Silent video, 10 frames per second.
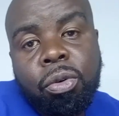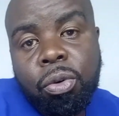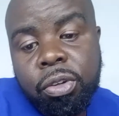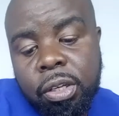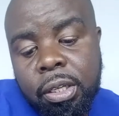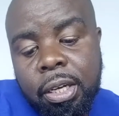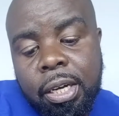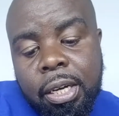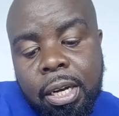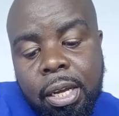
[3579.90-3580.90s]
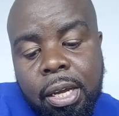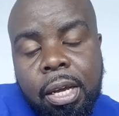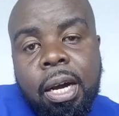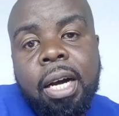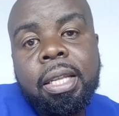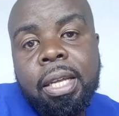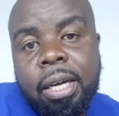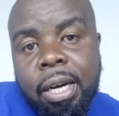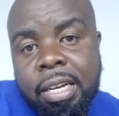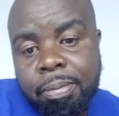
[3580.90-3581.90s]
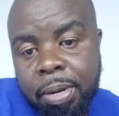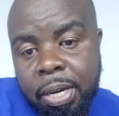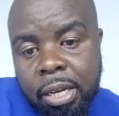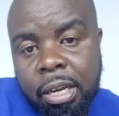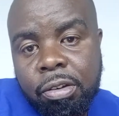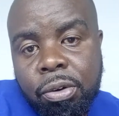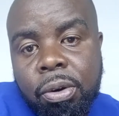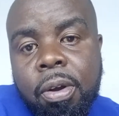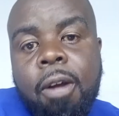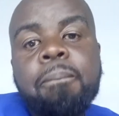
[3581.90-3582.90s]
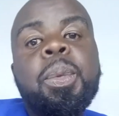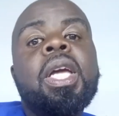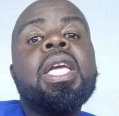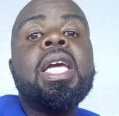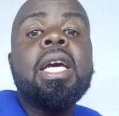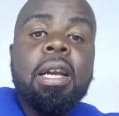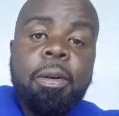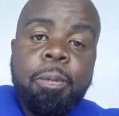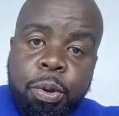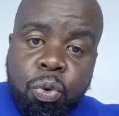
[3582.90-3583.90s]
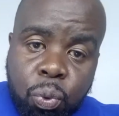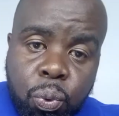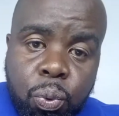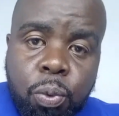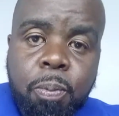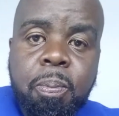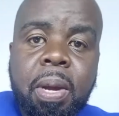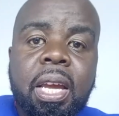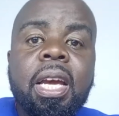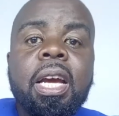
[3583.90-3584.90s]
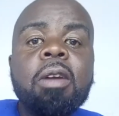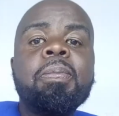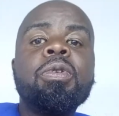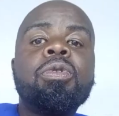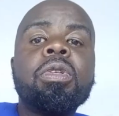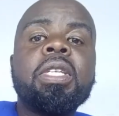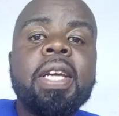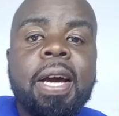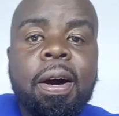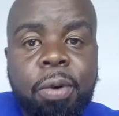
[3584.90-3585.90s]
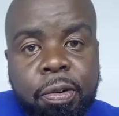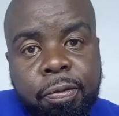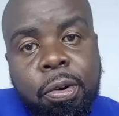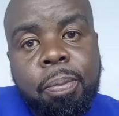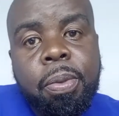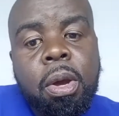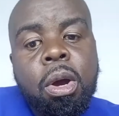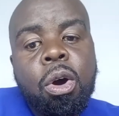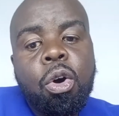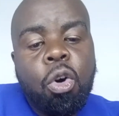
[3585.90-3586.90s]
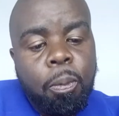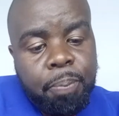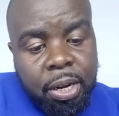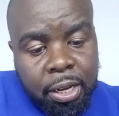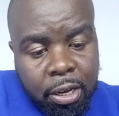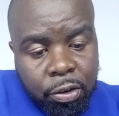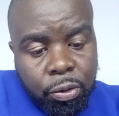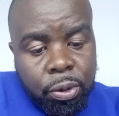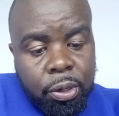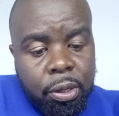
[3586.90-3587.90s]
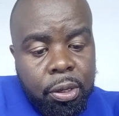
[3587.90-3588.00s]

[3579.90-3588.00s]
consistently and the right medication may help you to stay away from complications.